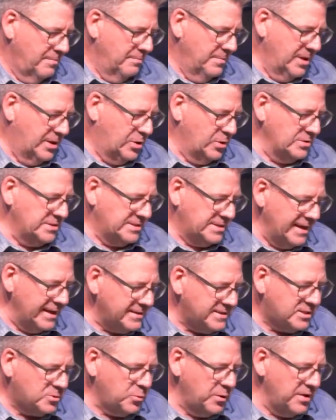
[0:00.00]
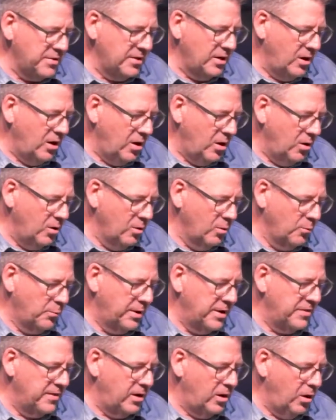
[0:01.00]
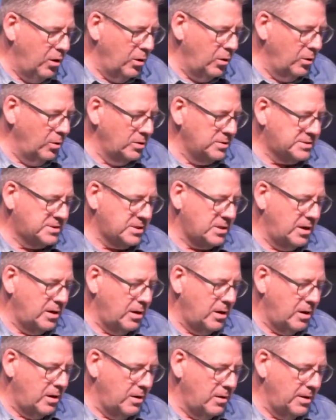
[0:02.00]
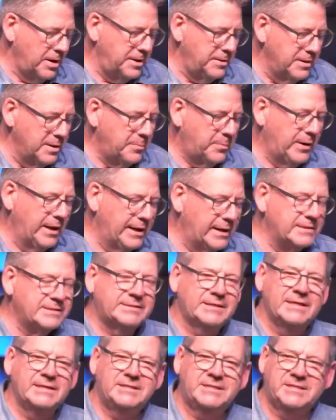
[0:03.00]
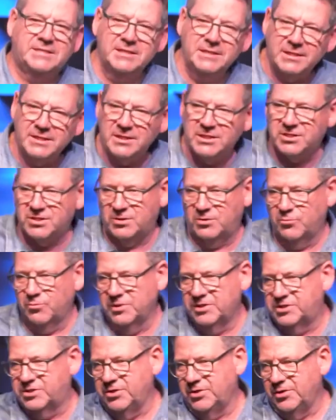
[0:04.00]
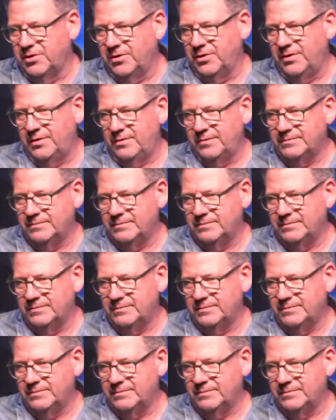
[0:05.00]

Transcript: Because that's where the, where the holes are in the planes that didn't return.